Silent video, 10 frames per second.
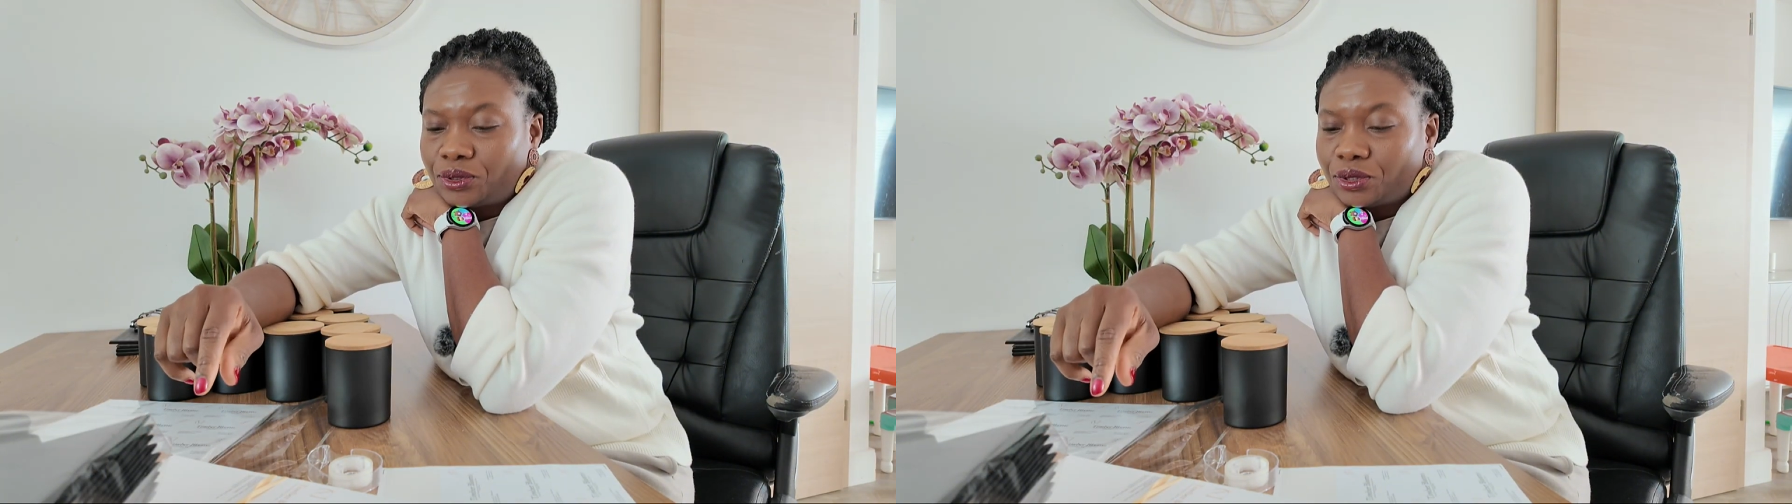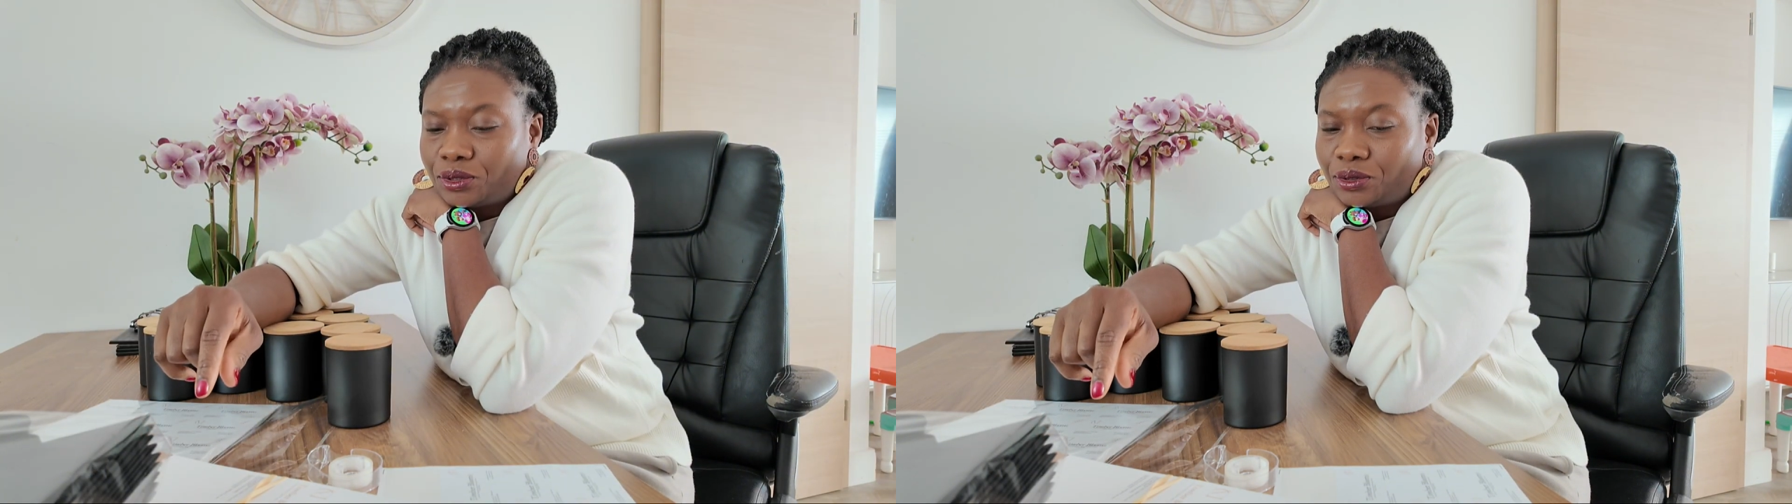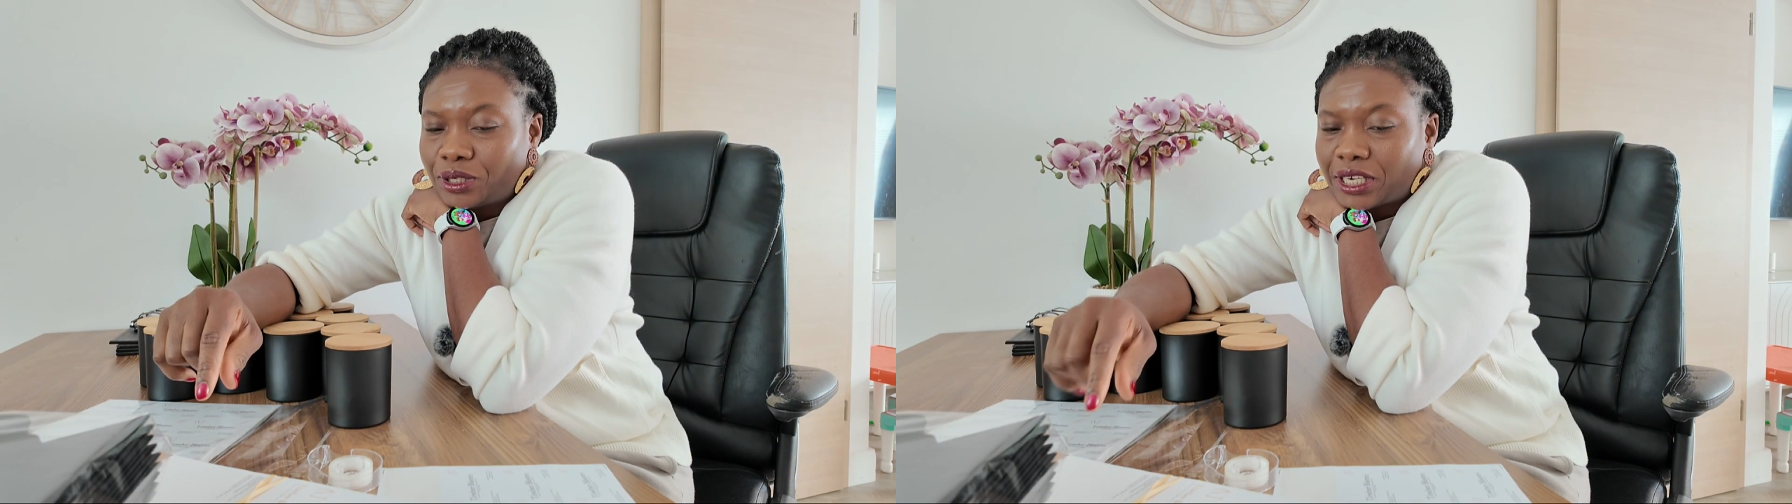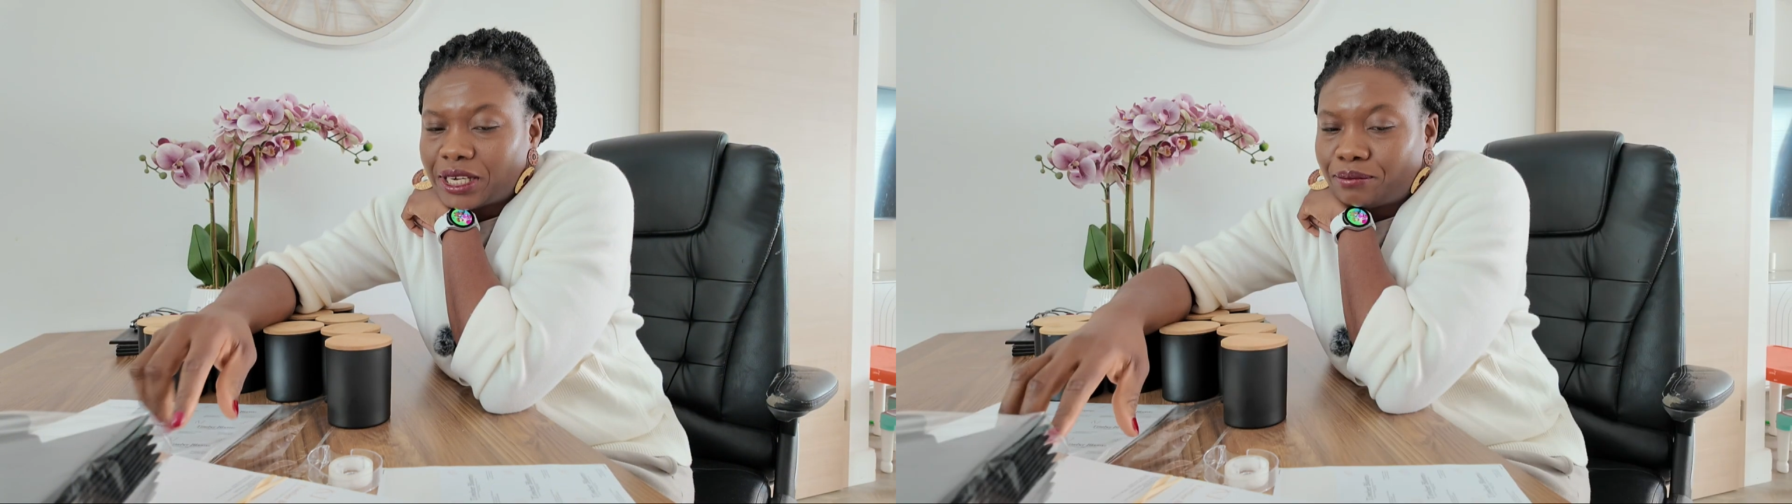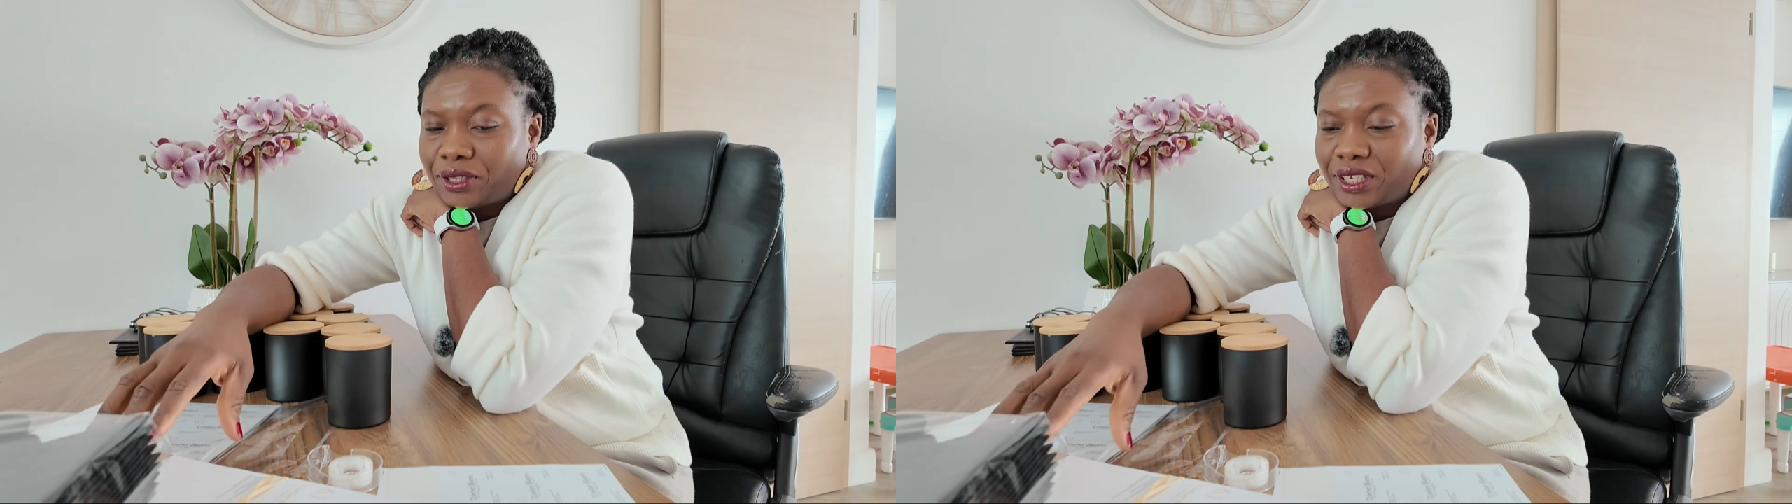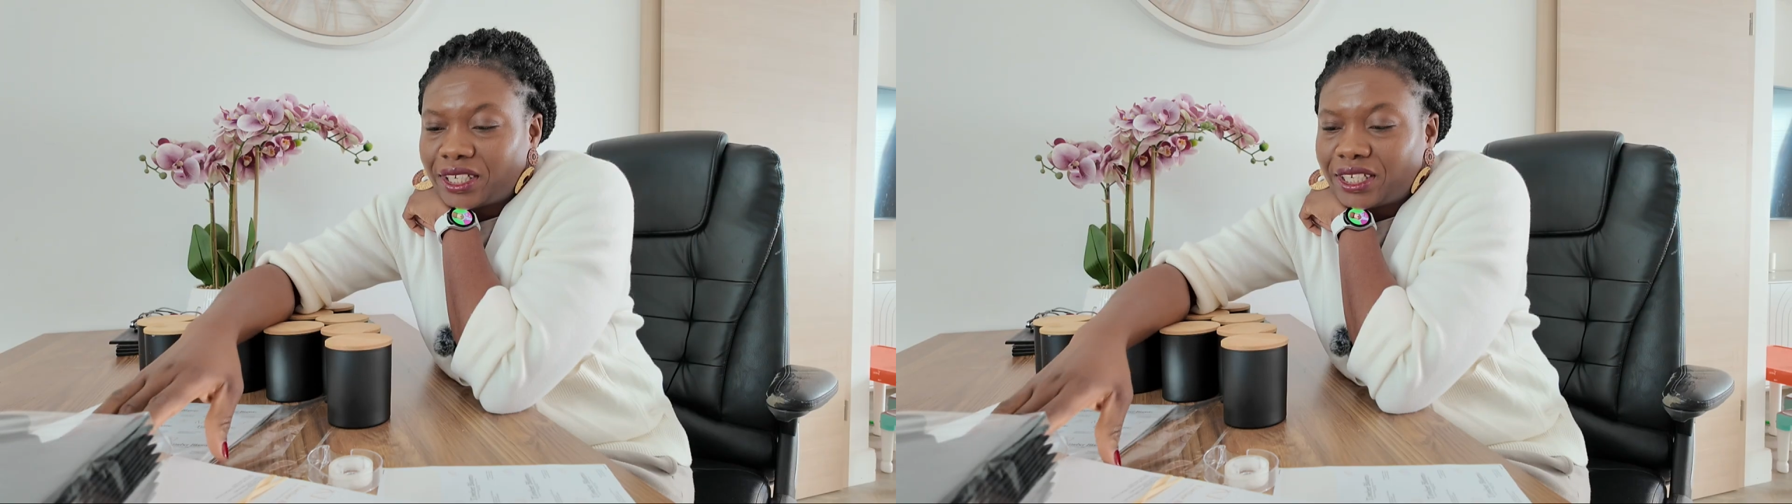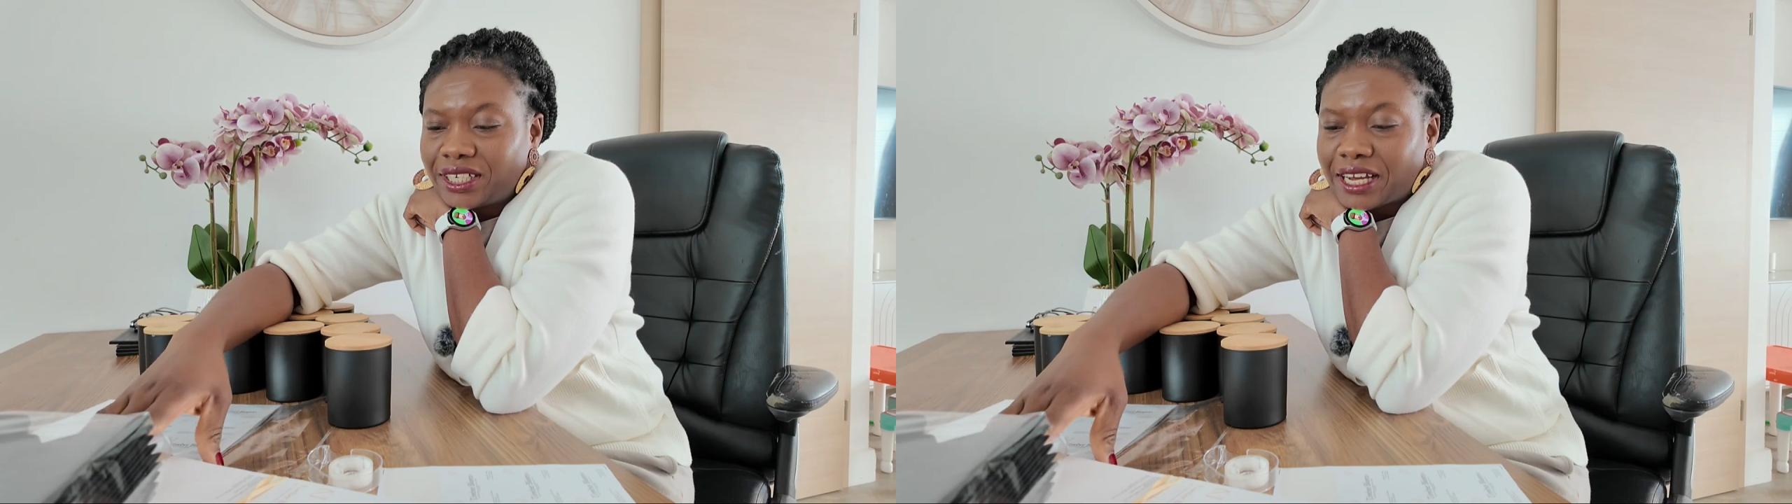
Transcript: So I'm thinking